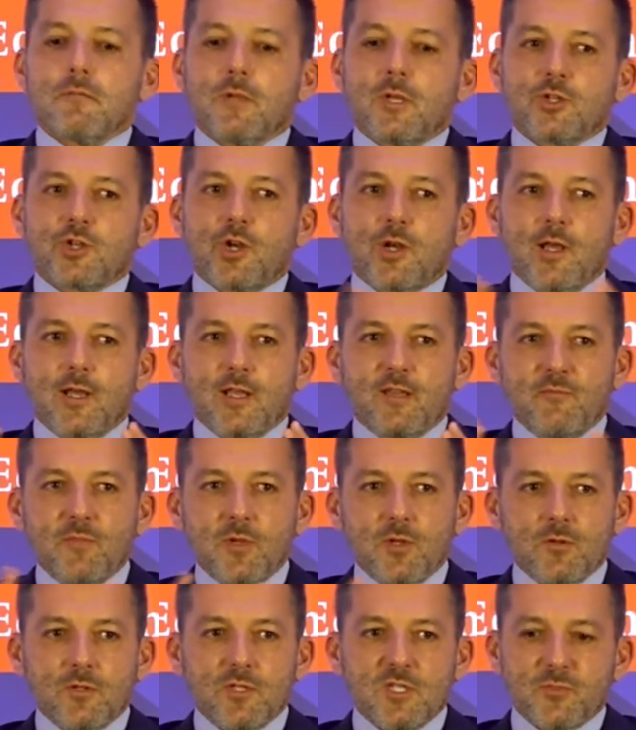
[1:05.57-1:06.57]
Actually, I have
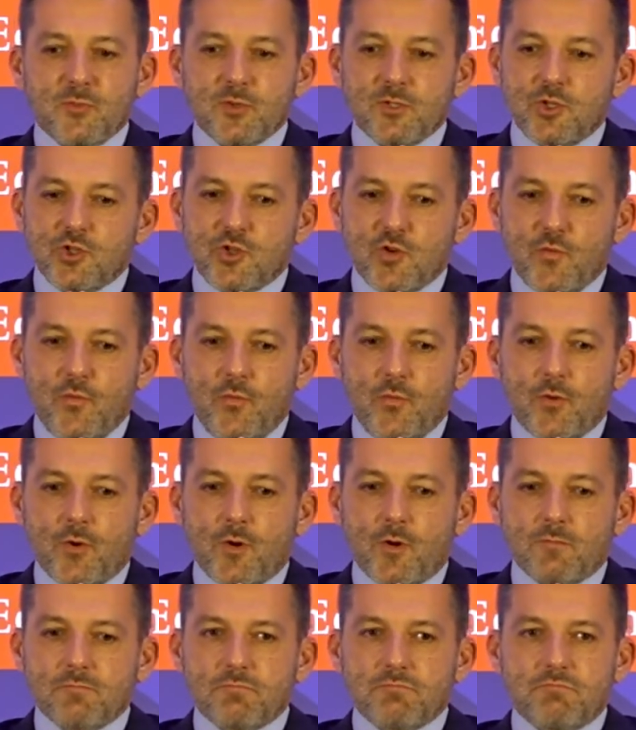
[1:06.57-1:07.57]
been on this position
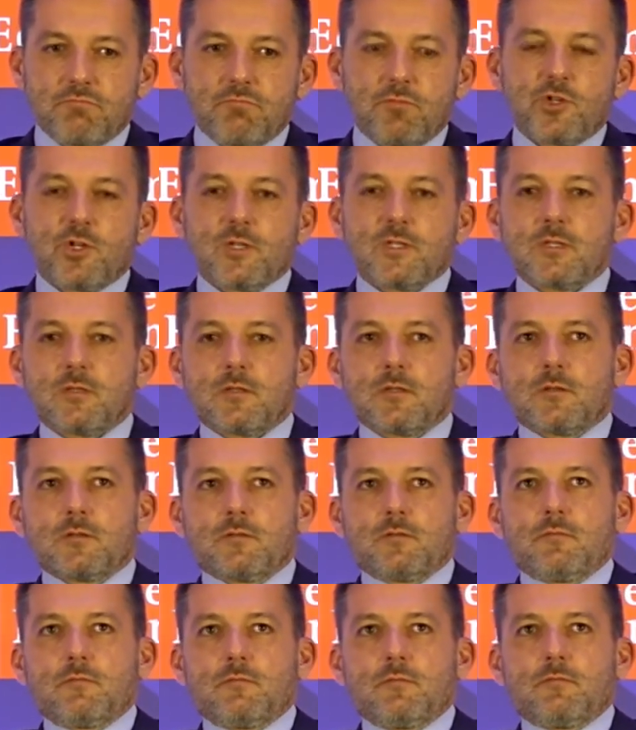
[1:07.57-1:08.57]
for
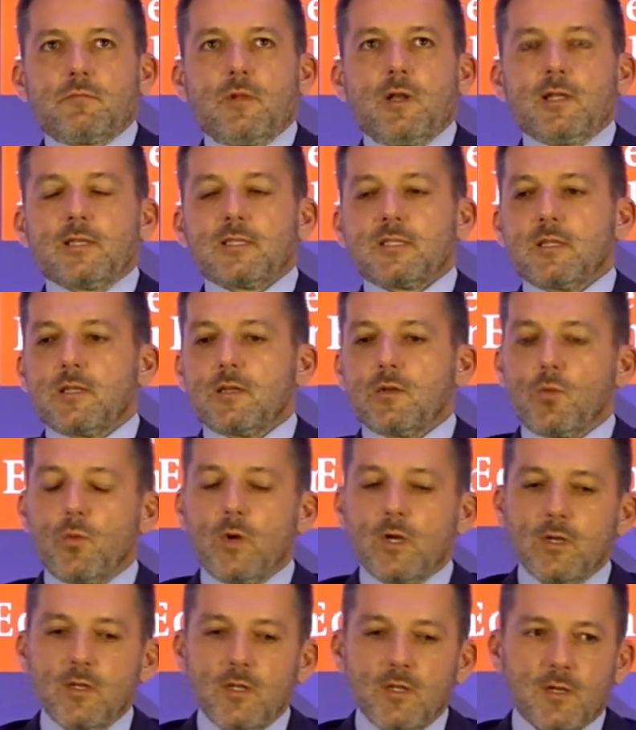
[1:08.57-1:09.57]
just less than
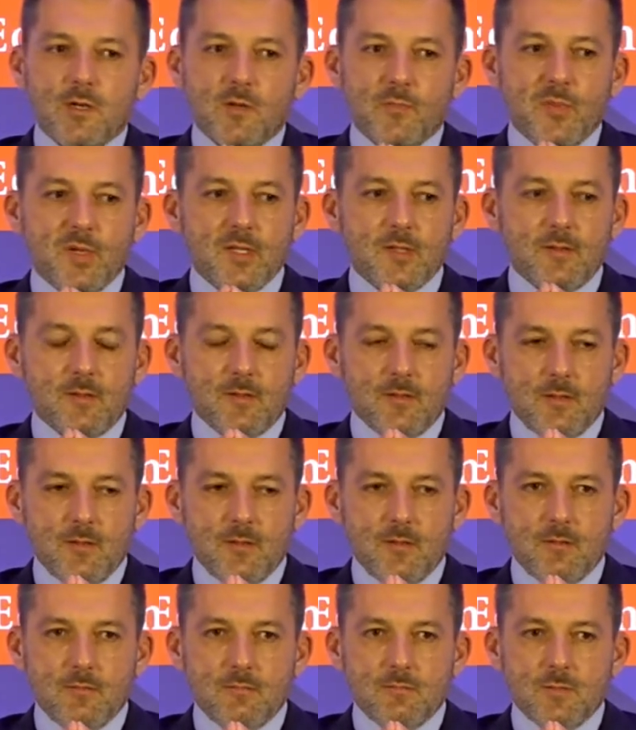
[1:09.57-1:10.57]
1 year, but
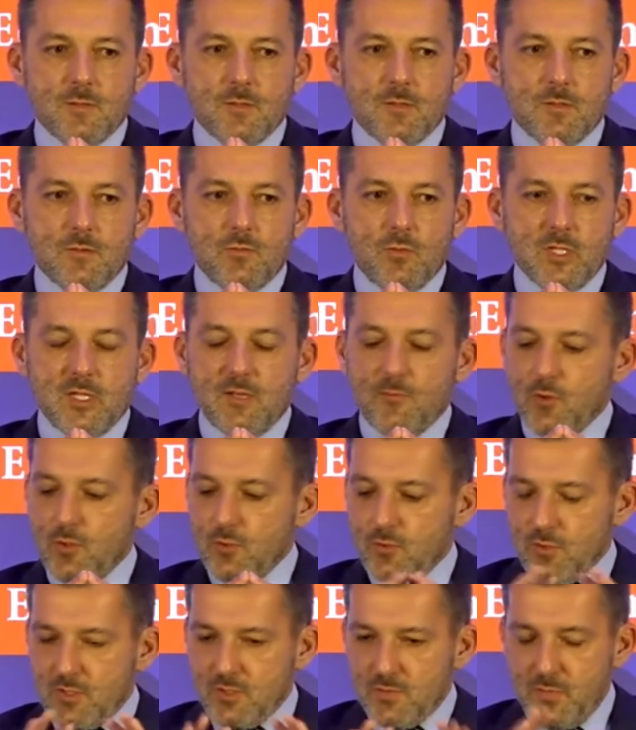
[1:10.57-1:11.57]
what I'm
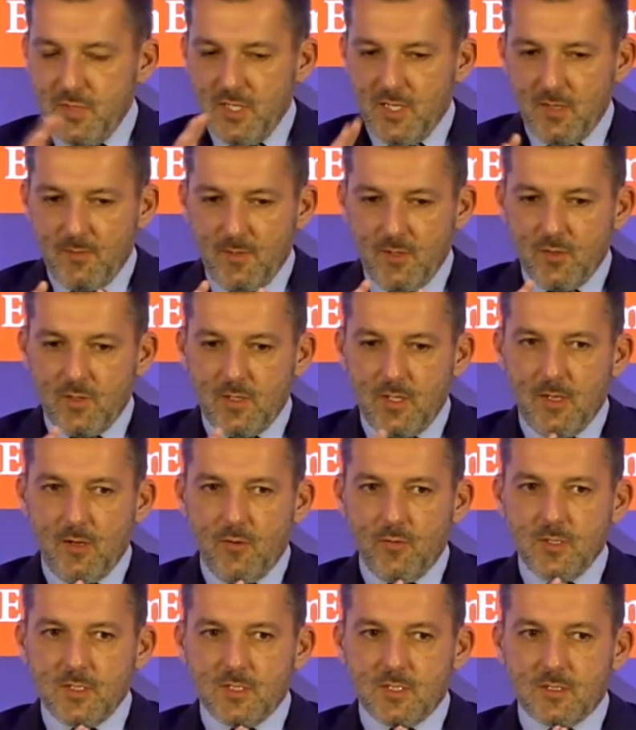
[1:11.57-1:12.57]
going to speak about
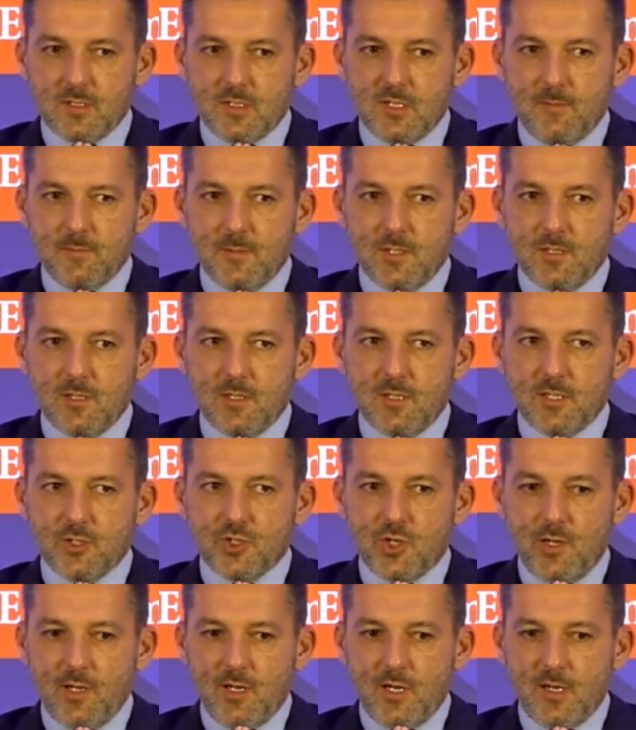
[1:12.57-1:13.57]
now is something that
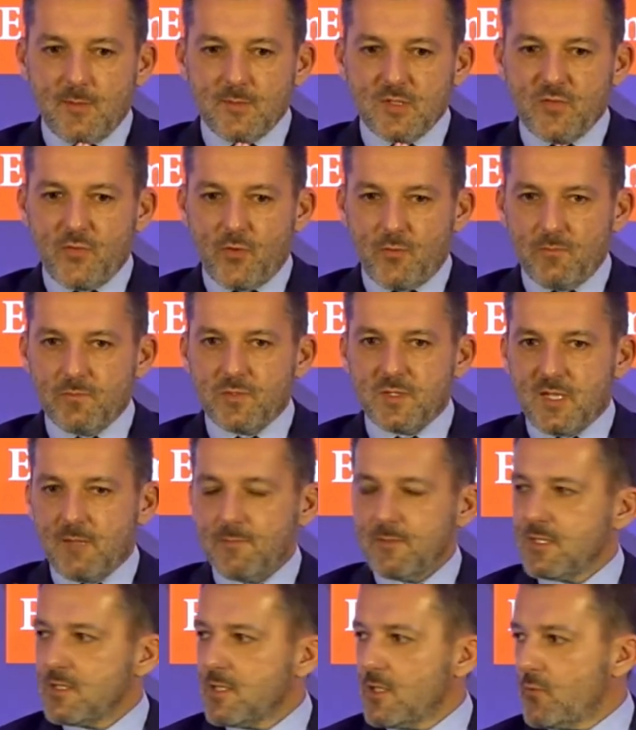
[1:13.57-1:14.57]
actually comes from
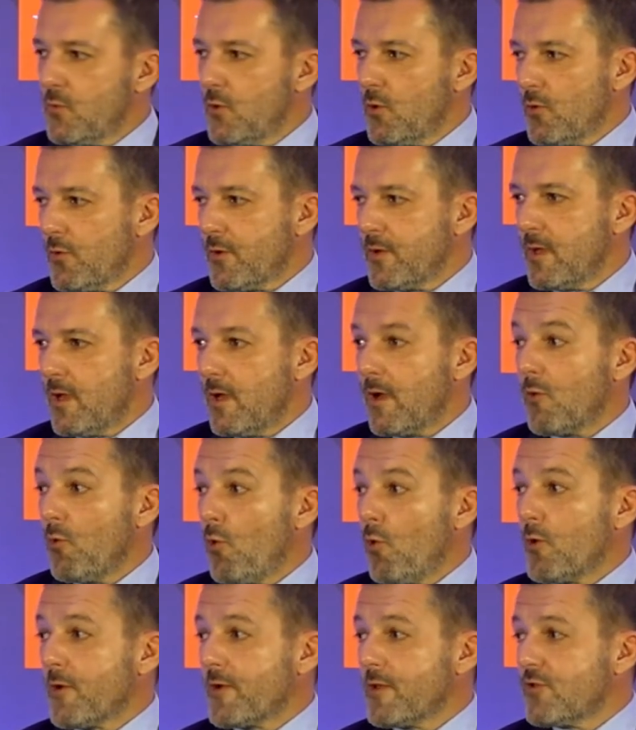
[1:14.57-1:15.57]
something that we are
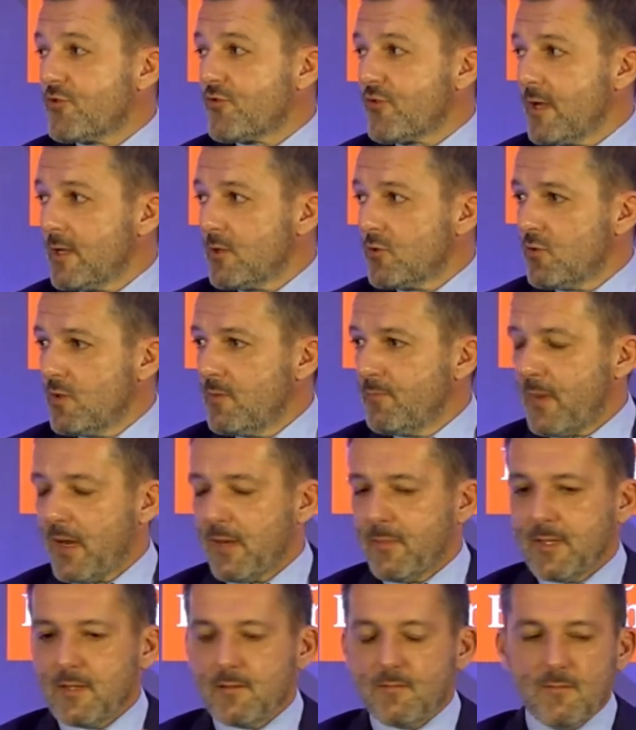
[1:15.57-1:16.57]
already trying to
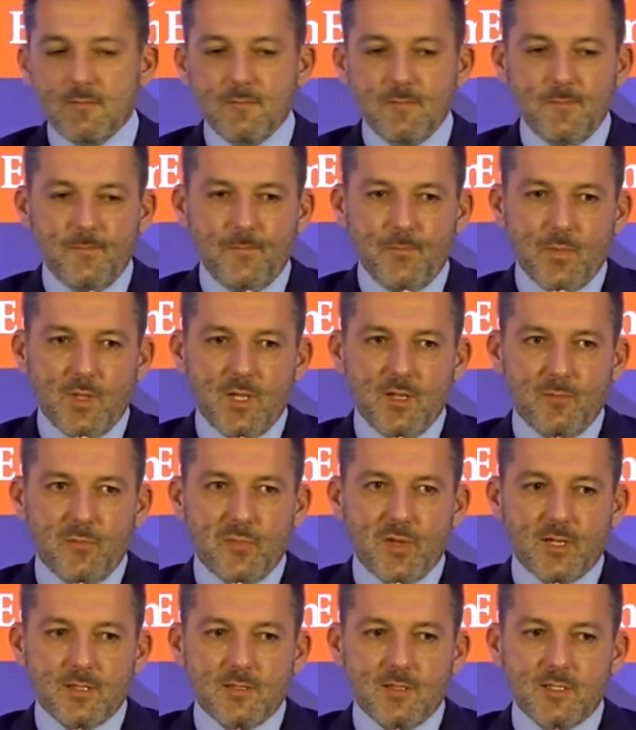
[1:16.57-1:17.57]
implement in
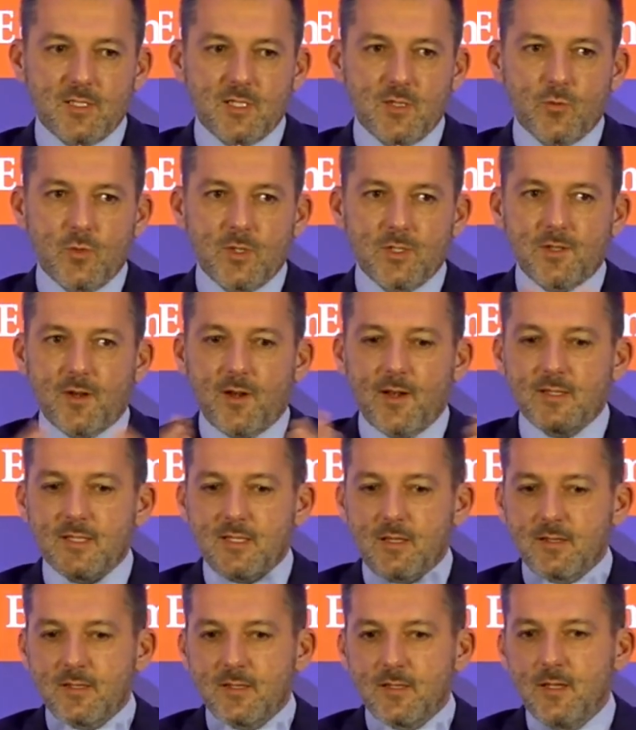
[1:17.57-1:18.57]
practice, and what are,
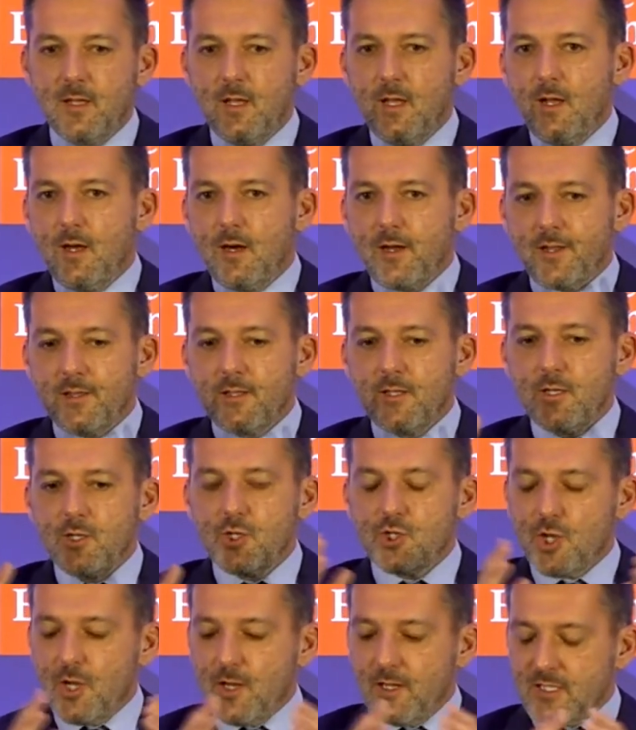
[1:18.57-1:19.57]
let's say, are the
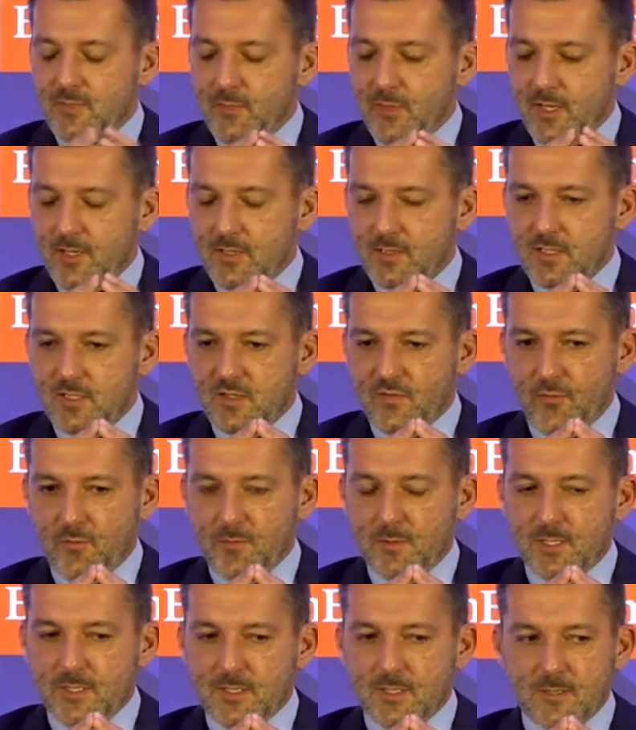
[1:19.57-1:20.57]
initial experiences
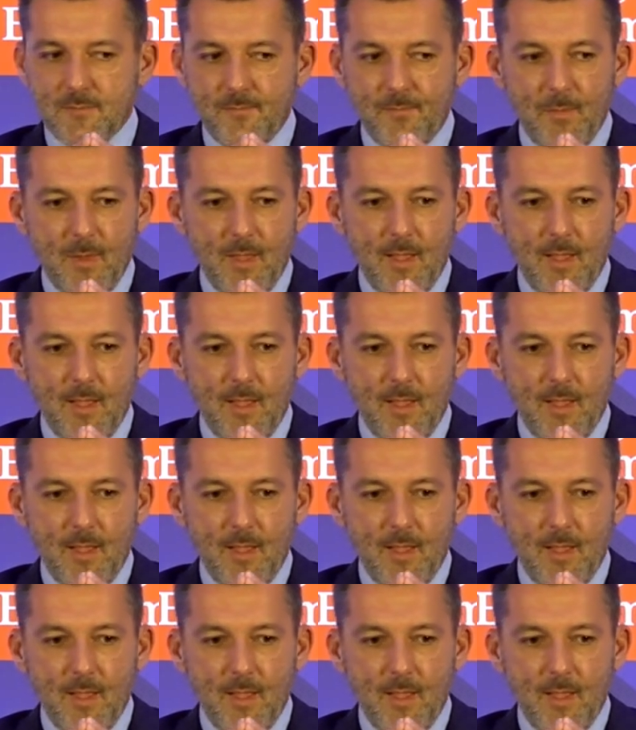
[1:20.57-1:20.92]
from this.